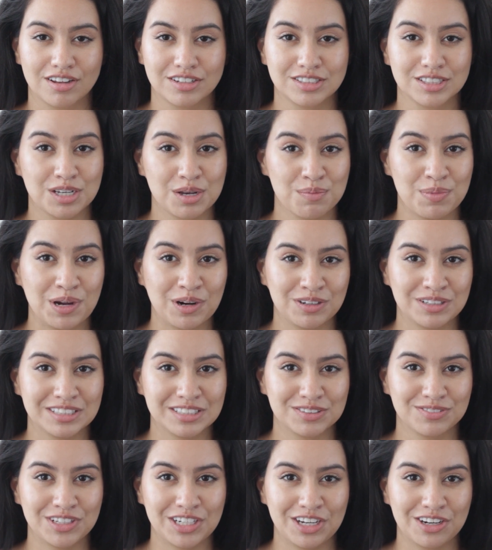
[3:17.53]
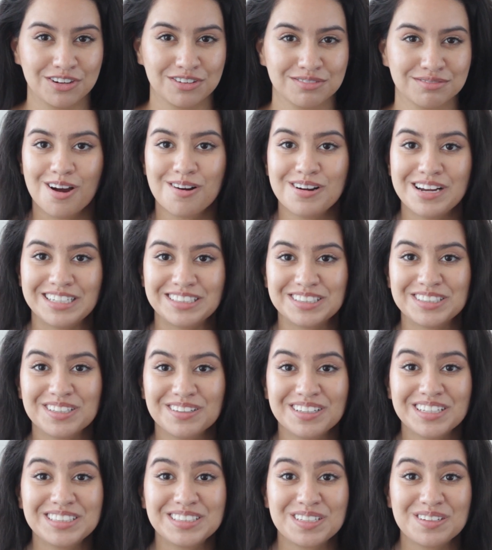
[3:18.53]
to compare in this video. All right, so
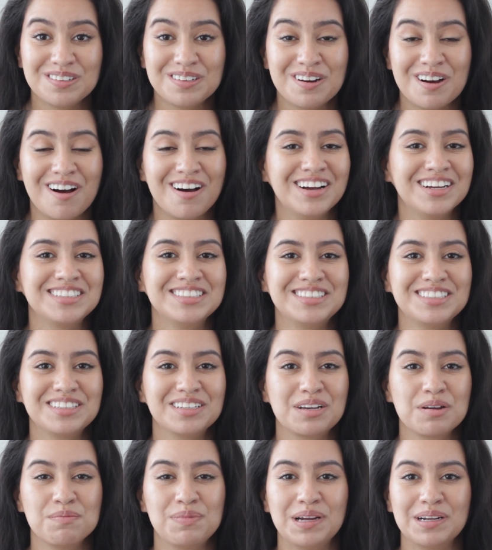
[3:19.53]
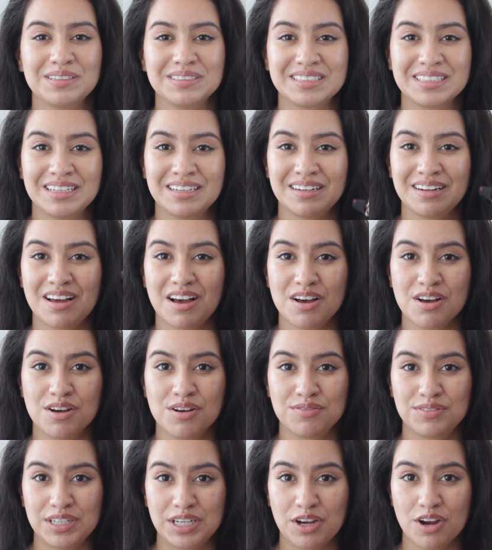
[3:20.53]
let's go on to the comparison
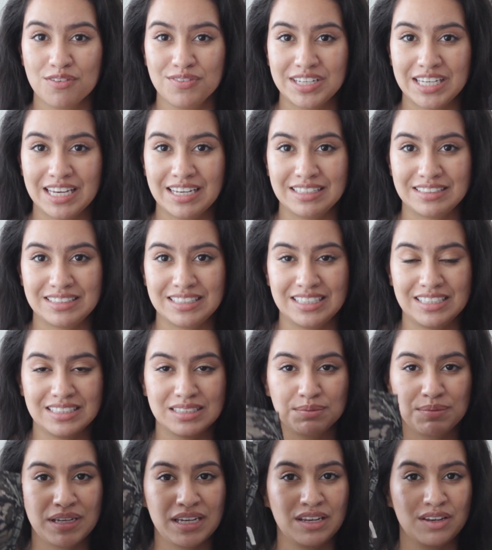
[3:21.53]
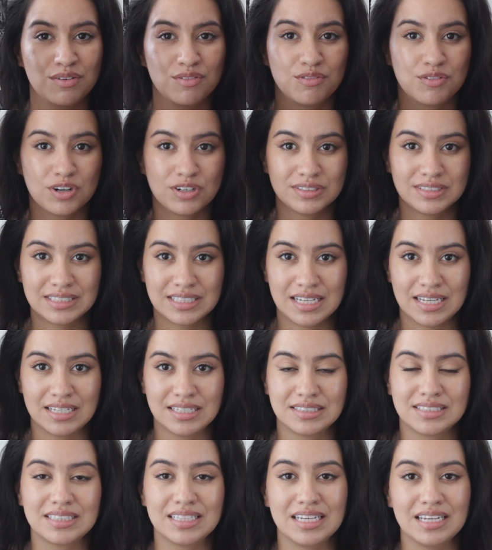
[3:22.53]
of the Curvy Kate Tease Me
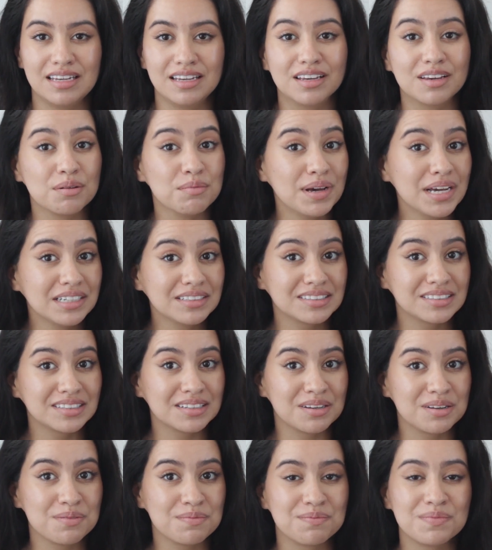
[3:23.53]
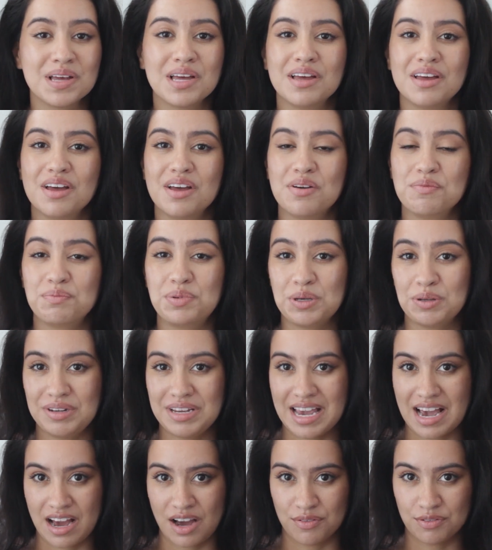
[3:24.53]
versus the Comexim Beauty
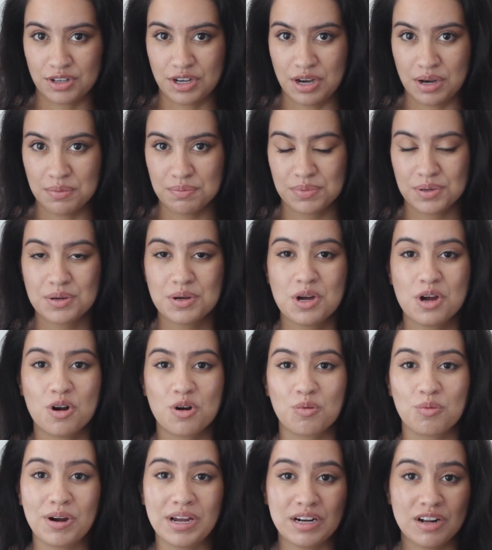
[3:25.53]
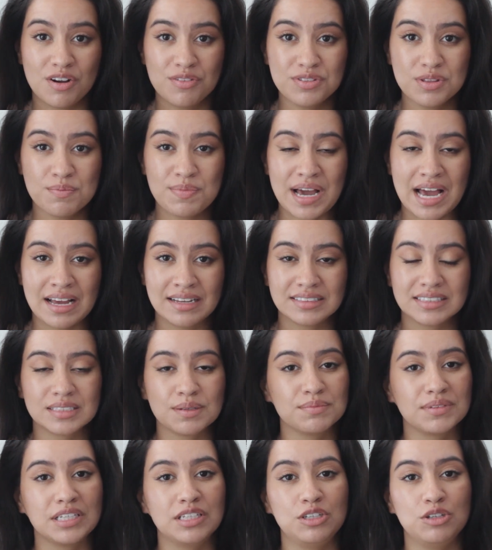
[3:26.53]
Half Cup. Right off the bat,
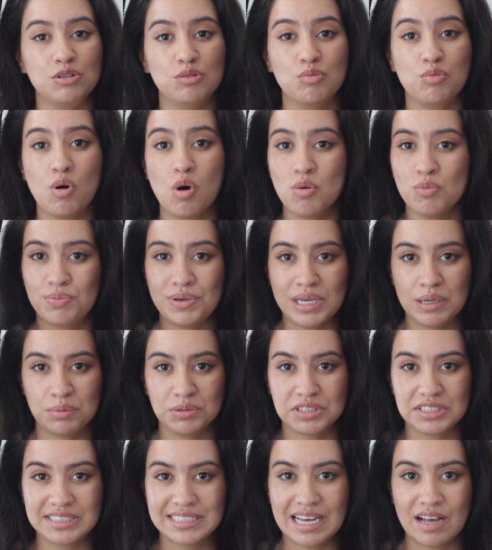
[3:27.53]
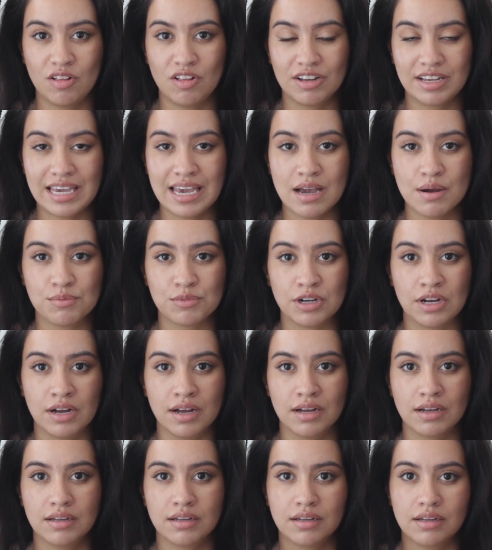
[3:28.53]
something you won't be able to tell on
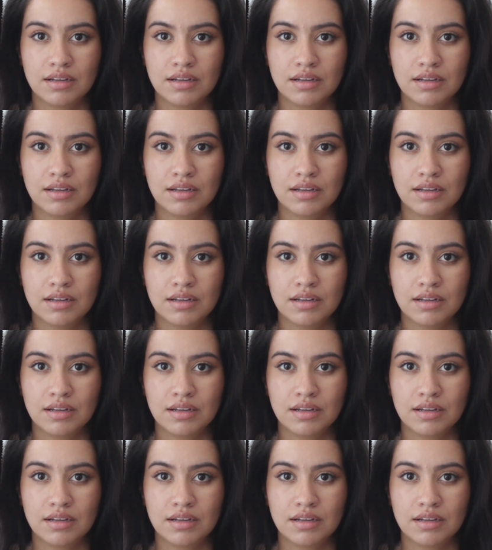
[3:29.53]
camera,